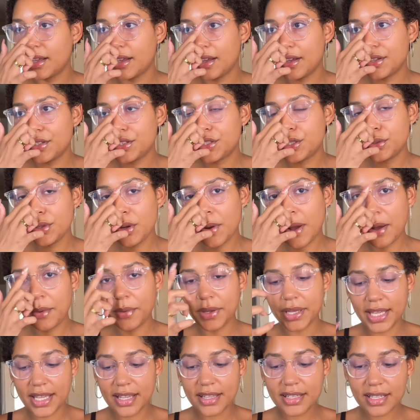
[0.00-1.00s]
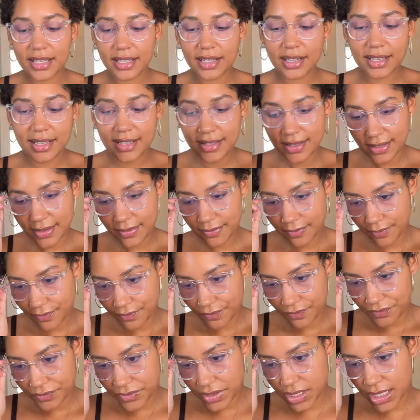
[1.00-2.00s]
Do you know how easy it is
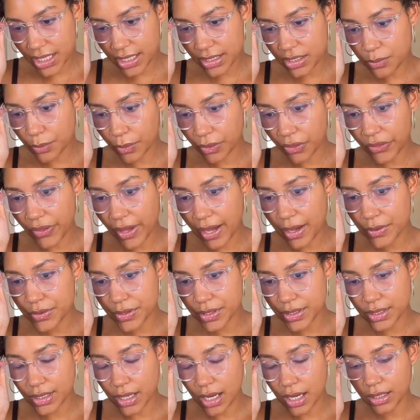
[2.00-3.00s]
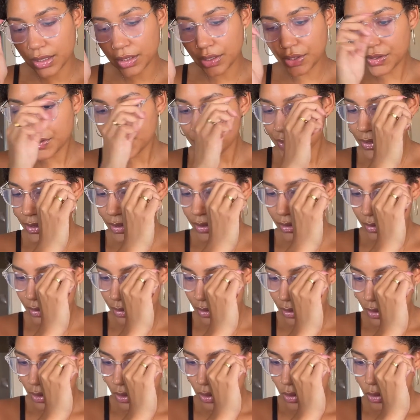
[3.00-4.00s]
to get to $1,000
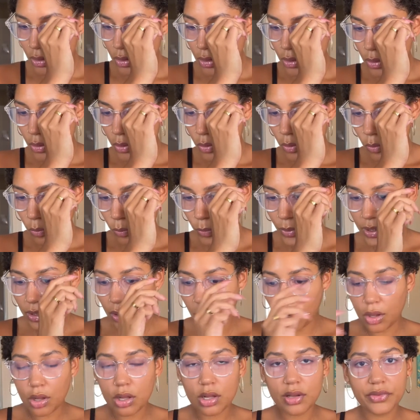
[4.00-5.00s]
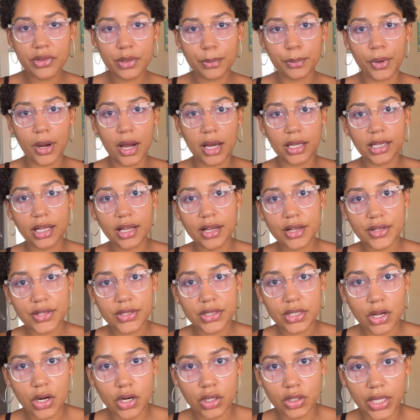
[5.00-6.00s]
when all of the products
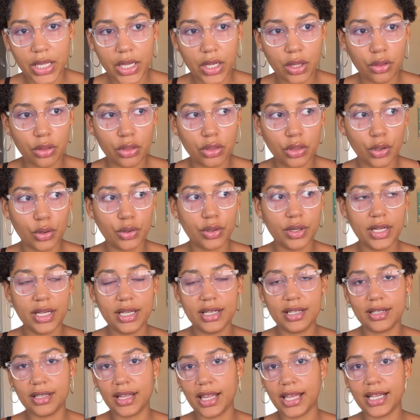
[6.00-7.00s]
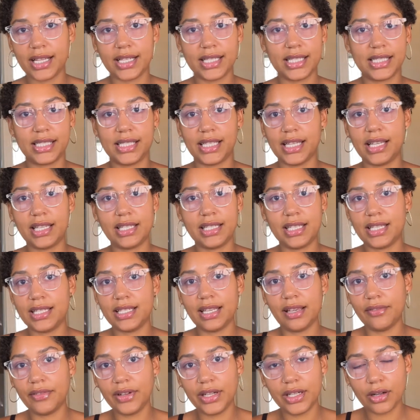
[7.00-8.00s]
are like $30 to like $60,
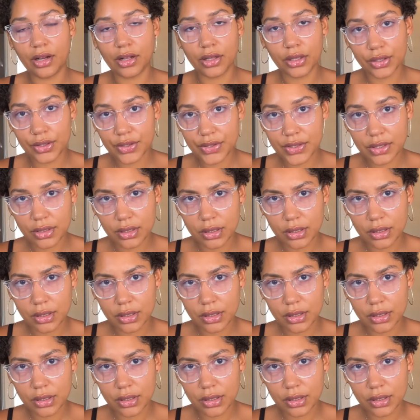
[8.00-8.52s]
$70?